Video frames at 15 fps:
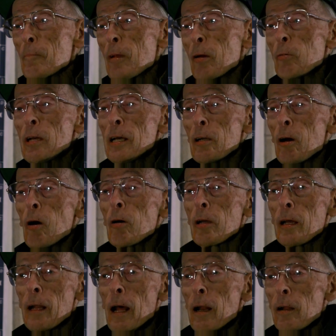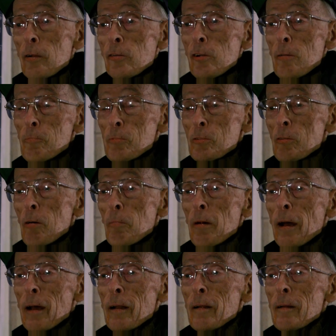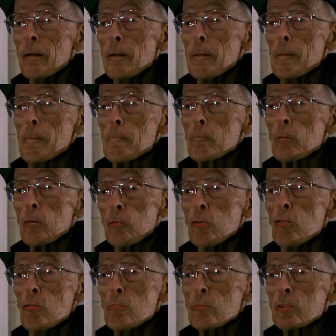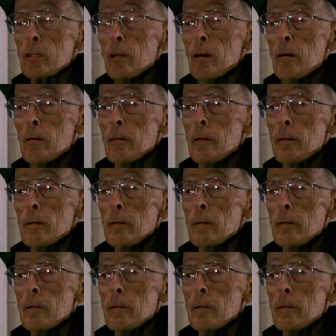And we had to all get out of the ship so bad. The fumes, you know.